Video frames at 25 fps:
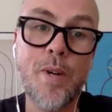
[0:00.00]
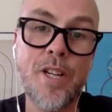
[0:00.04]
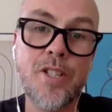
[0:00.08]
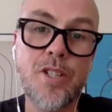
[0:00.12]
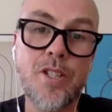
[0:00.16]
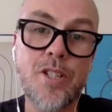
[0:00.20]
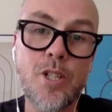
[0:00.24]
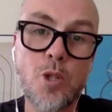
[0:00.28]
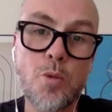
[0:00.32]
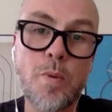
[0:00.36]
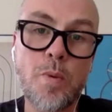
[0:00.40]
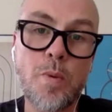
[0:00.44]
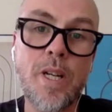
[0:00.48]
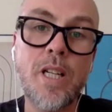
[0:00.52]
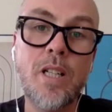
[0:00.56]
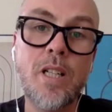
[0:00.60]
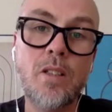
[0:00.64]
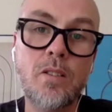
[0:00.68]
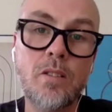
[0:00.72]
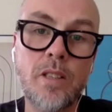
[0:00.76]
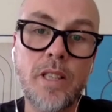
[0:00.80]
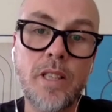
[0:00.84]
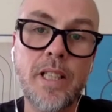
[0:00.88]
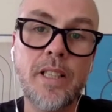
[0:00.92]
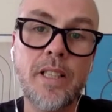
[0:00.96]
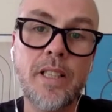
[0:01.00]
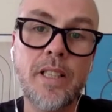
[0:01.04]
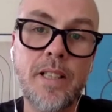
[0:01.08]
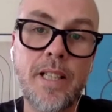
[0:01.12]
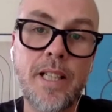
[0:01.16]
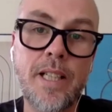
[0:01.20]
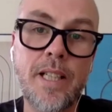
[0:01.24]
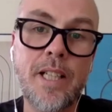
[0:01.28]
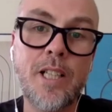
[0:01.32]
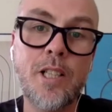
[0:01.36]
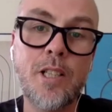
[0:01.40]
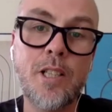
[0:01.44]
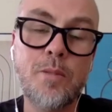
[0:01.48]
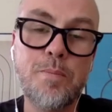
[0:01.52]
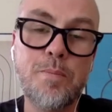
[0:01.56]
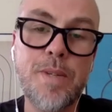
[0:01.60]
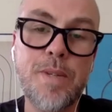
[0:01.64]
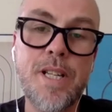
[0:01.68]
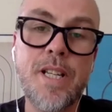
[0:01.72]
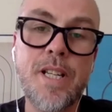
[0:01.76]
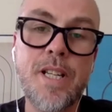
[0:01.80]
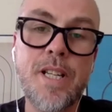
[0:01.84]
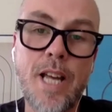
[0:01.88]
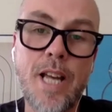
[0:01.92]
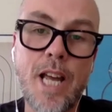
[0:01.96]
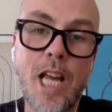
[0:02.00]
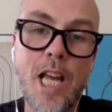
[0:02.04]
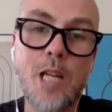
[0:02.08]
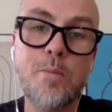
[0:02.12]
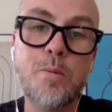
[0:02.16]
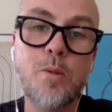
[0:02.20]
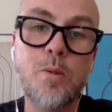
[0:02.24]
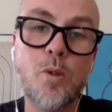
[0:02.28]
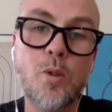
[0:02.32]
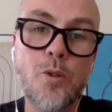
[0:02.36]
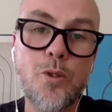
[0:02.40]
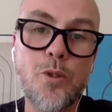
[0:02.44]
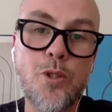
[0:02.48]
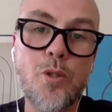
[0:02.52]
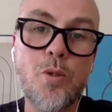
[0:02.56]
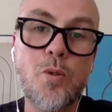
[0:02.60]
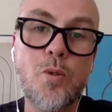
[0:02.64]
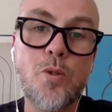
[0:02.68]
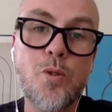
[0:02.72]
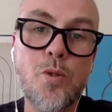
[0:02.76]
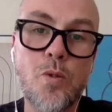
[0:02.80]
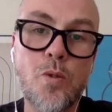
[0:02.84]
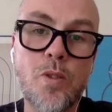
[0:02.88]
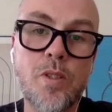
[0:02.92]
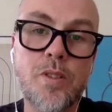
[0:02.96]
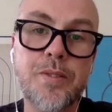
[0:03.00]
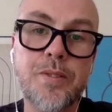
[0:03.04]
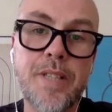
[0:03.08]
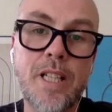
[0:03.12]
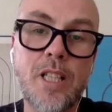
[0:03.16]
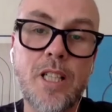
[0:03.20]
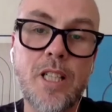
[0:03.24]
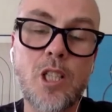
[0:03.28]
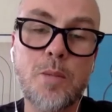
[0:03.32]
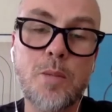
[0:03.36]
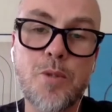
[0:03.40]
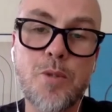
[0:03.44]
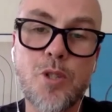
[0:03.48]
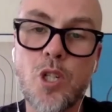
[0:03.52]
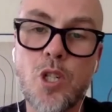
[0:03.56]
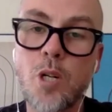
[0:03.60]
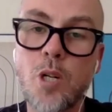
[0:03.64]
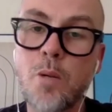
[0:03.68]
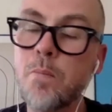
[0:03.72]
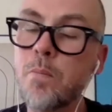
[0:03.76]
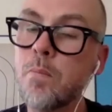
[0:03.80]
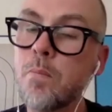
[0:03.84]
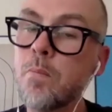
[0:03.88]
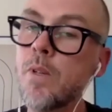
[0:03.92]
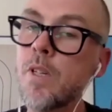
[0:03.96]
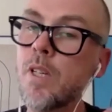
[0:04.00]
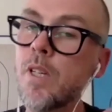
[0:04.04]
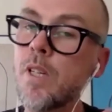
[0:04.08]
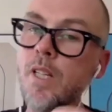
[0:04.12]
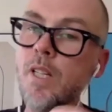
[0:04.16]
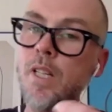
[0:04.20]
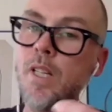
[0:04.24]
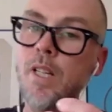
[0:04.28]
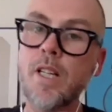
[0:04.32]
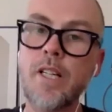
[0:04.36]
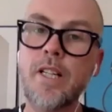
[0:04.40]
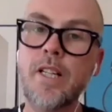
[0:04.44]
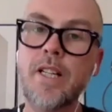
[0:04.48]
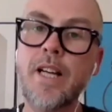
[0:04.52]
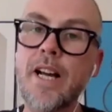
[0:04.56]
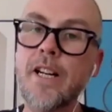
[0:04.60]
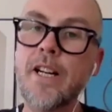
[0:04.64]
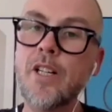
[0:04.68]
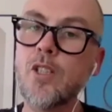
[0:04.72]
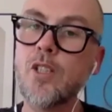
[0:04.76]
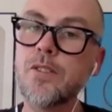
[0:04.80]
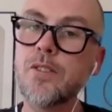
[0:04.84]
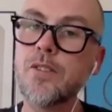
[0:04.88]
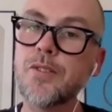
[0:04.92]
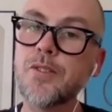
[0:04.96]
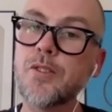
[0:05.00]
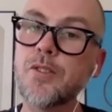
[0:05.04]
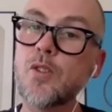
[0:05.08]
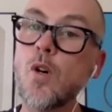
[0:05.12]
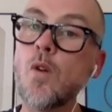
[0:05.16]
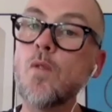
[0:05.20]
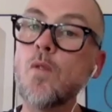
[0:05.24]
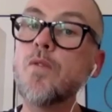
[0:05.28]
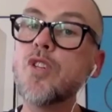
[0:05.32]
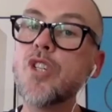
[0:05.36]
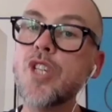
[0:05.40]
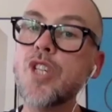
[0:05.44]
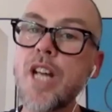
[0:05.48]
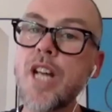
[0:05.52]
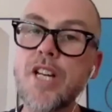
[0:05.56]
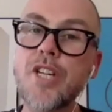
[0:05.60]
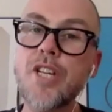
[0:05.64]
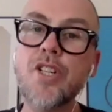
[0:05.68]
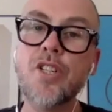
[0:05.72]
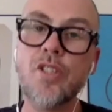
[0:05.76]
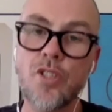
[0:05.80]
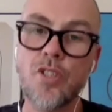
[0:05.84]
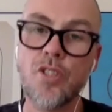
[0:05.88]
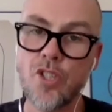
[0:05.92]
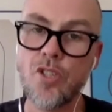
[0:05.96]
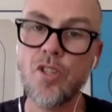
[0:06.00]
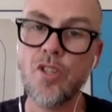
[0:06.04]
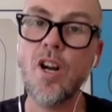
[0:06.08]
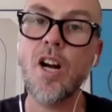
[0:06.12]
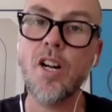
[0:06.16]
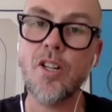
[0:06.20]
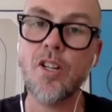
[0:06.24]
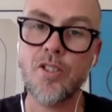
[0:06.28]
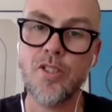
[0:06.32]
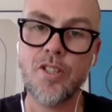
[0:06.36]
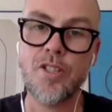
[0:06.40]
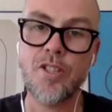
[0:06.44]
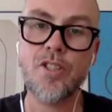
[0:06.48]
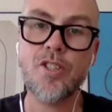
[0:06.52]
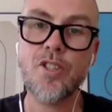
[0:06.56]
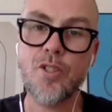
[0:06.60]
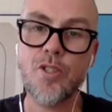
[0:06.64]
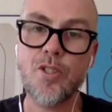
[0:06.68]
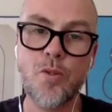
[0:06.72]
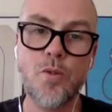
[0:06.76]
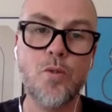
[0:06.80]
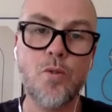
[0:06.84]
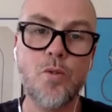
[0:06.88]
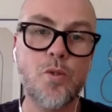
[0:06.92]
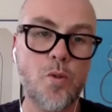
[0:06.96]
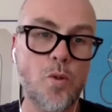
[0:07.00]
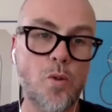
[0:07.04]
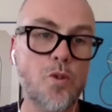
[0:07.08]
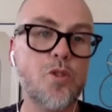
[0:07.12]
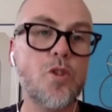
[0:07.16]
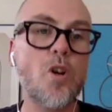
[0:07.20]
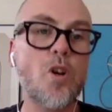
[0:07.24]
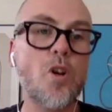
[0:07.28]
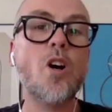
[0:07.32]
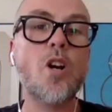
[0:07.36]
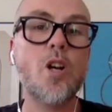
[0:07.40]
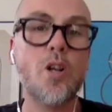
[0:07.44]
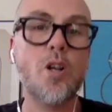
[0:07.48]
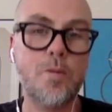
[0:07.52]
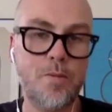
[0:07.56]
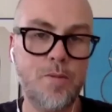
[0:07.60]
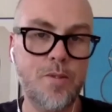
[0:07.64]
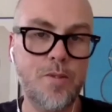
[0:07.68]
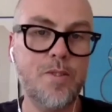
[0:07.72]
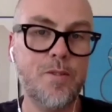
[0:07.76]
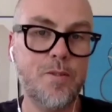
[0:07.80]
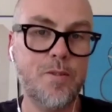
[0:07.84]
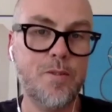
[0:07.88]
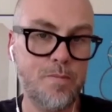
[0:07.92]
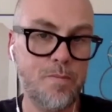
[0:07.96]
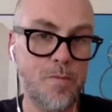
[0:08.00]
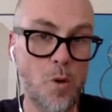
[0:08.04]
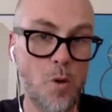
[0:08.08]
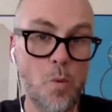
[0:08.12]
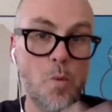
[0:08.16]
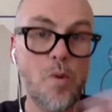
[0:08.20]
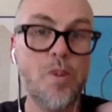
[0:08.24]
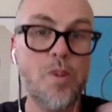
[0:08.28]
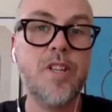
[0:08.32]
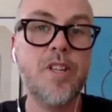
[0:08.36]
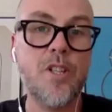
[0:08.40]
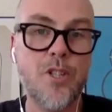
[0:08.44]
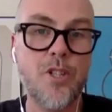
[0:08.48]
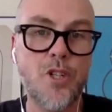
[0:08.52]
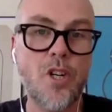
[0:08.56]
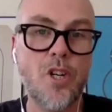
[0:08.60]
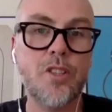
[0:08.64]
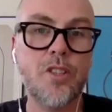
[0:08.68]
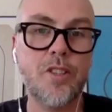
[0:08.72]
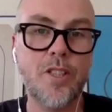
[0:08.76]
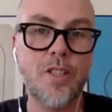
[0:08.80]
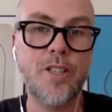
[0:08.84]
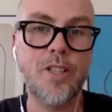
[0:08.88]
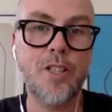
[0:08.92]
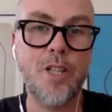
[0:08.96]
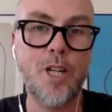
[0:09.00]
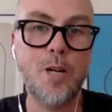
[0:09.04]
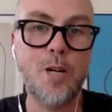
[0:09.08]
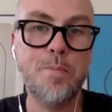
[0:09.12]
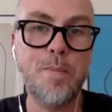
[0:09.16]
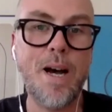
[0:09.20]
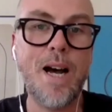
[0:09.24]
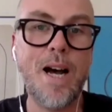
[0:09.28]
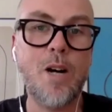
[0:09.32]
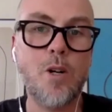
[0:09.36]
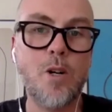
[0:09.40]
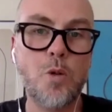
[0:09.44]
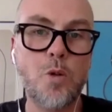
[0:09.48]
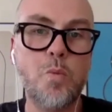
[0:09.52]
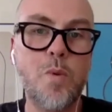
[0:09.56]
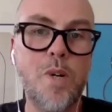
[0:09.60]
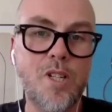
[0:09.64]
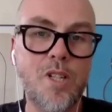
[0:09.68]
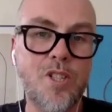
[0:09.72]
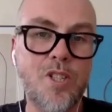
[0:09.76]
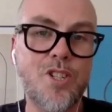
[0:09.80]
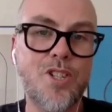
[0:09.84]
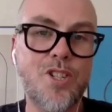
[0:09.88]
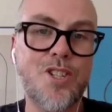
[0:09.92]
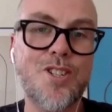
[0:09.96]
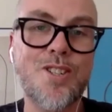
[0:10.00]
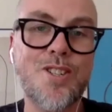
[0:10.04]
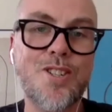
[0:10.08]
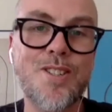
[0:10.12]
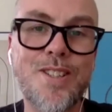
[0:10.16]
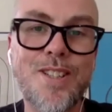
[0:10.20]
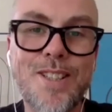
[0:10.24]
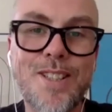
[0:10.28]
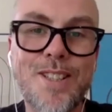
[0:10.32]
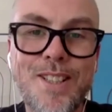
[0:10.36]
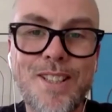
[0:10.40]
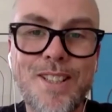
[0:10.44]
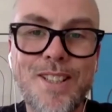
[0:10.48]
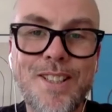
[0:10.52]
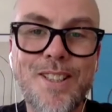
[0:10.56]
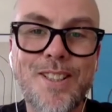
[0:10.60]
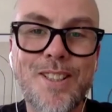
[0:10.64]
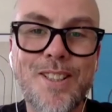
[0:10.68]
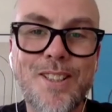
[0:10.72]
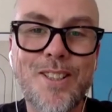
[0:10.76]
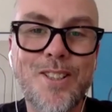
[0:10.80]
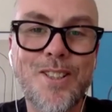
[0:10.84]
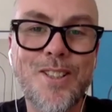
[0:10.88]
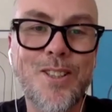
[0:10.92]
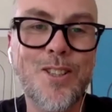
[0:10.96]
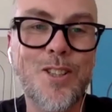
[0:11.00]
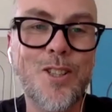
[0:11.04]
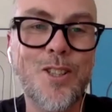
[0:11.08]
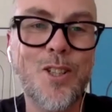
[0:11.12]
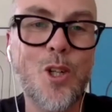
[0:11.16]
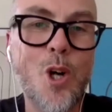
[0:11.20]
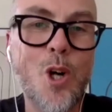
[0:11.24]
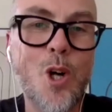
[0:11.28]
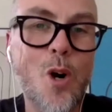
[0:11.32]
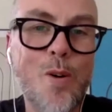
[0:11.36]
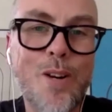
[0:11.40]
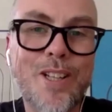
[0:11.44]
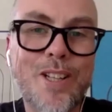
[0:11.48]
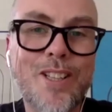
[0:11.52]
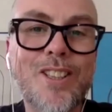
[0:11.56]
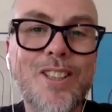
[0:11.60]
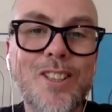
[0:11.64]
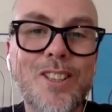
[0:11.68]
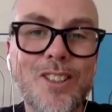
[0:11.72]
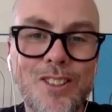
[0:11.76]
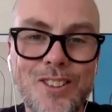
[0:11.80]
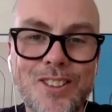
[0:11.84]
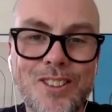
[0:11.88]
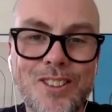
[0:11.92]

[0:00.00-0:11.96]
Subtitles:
as well, and being able to develop some kind of conversation starters to talk with each other about what's going on.